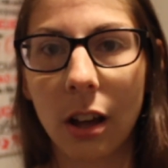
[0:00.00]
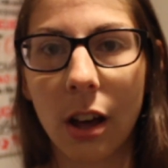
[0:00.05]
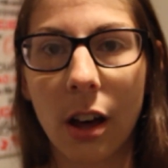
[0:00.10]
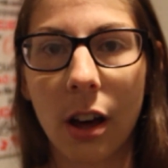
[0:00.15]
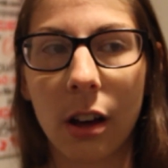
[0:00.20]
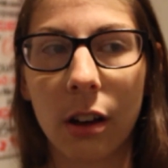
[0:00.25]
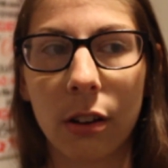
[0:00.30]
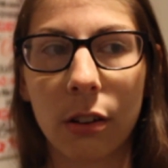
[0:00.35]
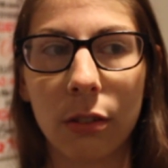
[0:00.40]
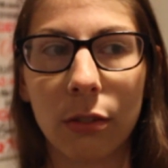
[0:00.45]

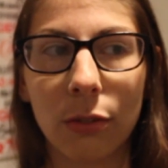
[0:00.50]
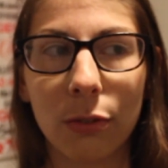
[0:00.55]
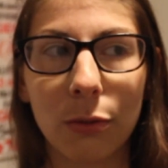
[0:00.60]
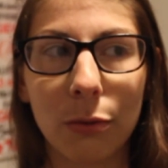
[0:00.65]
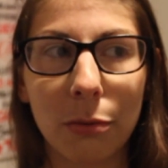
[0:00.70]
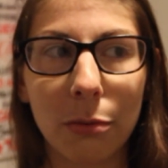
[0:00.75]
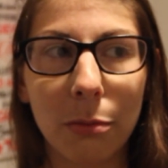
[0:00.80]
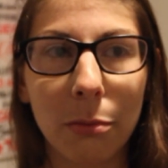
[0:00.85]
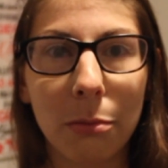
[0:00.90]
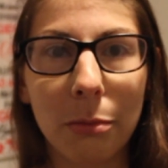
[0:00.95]
of
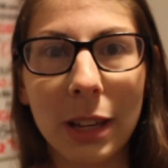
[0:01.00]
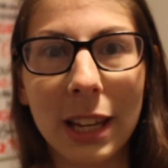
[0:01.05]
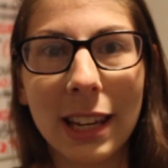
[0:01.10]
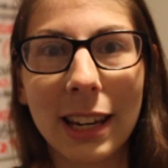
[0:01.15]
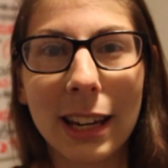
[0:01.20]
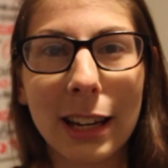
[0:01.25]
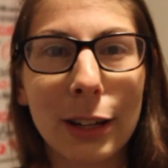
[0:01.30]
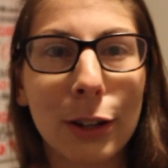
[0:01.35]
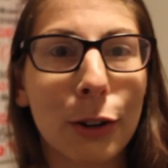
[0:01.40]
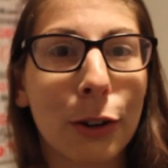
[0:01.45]

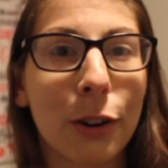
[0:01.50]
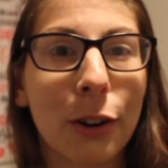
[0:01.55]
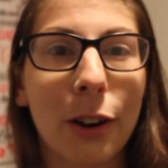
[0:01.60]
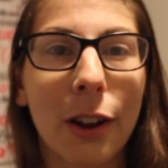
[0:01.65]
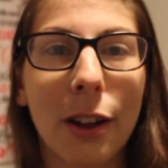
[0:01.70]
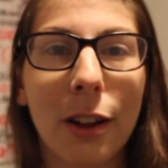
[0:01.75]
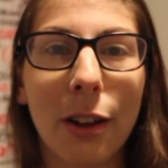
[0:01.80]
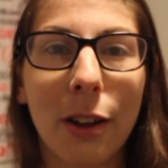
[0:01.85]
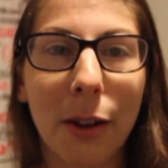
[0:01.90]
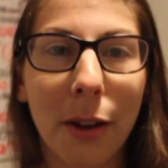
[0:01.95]
meeting your
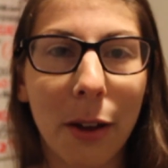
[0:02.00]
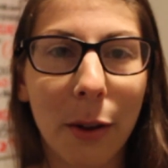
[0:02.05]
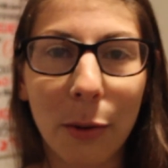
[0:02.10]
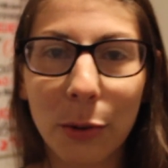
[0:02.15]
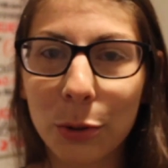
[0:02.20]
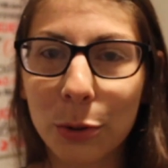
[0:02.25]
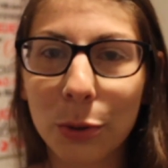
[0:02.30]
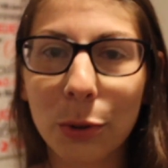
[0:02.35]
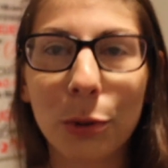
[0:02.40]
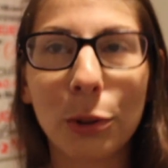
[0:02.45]

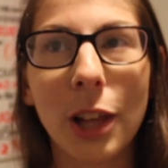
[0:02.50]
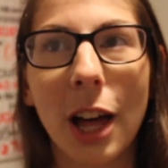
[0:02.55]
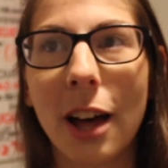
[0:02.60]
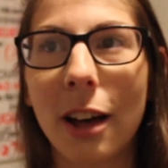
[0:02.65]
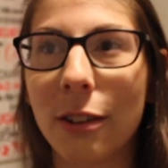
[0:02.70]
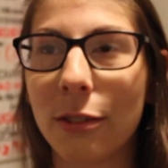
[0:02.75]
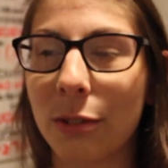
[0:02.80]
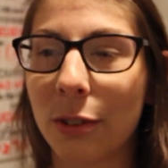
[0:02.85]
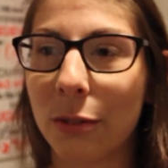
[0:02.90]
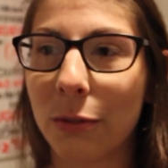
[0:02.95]
true
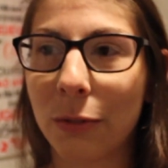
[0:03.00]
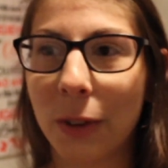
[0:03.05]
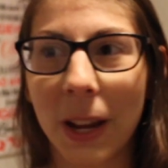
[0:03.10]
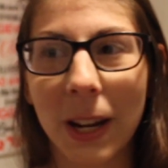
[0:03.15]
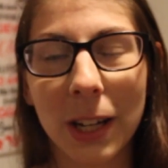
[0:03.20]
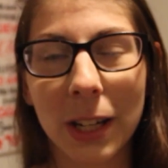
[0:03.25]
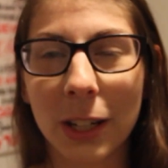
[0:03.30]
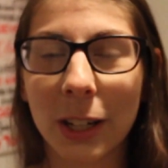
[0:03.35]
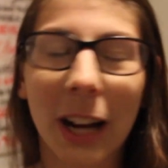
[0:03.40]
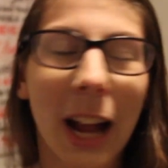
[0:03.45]
love and
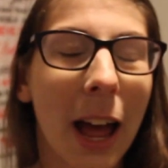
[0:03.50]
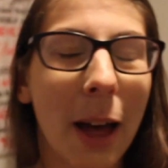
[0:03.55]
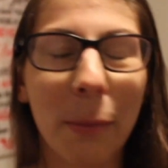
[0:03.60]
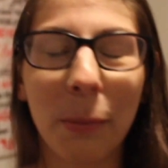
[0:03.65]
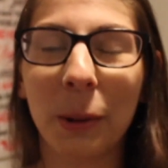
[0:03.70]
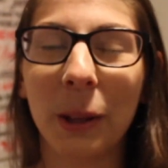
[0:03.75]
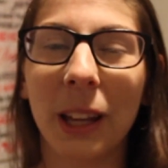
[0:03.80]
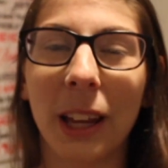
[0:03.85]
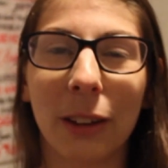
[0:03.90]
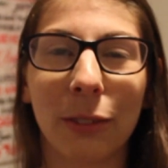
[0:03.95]
finding your
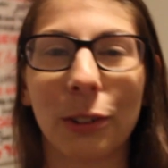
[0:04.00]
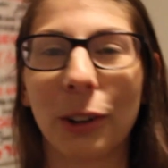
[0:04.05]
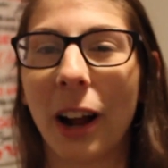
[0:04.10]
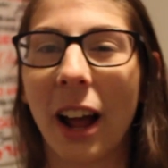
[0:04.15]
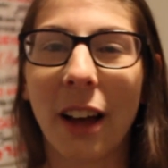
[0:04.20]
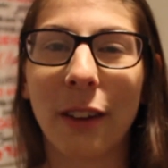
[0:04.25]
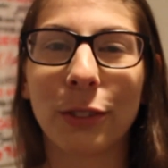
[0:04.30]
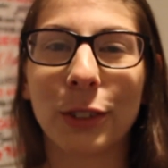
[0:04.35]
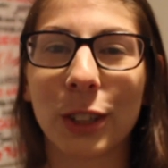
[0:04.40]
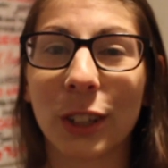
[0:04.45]
happily ever
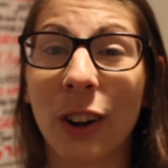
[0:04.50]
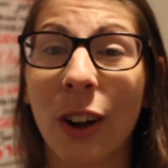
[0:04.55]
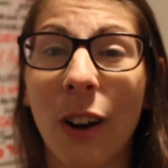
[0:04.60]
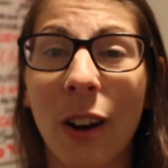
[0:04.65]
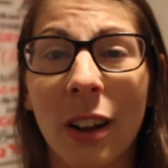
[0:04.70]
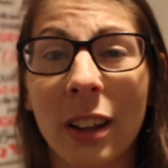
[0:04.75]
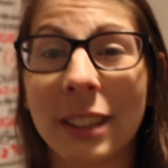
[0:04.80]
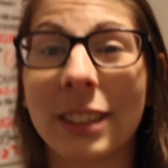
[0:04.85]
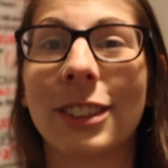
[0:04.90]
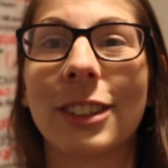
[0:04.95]
after
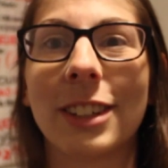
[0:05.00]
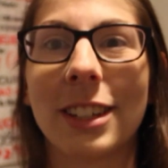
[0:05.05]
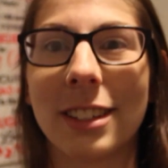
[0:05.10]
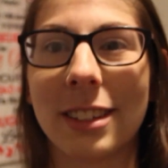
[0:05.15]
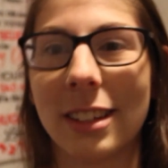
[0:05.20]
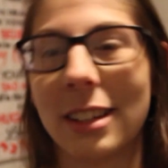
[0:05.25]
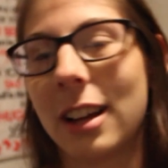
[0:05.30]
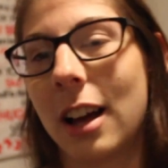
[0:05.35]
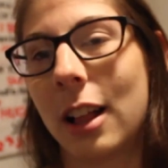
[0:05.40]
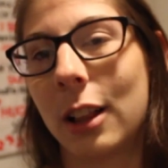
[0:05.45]
on your
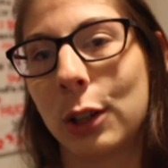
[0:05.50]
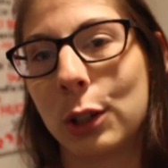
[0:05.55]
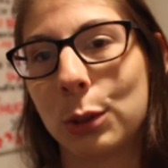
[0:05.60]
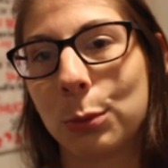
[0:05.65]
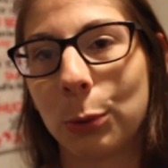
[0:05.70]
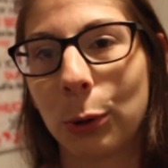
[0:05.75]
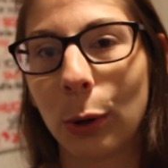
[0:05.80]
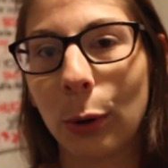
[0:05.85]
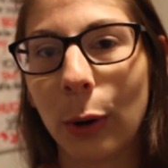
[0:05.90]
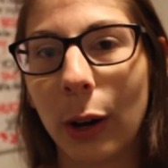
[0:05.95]
Disney
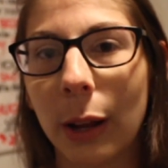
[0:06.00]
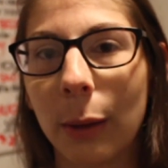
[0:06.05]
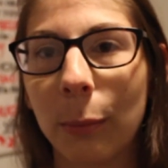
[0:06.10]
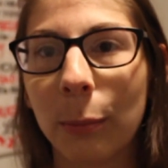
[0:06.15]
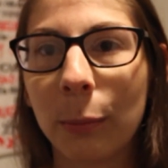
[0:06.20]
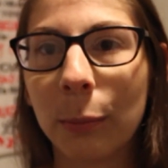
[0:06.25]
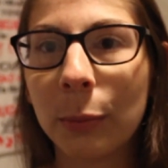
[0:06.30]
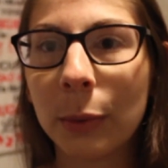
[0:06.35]
College program.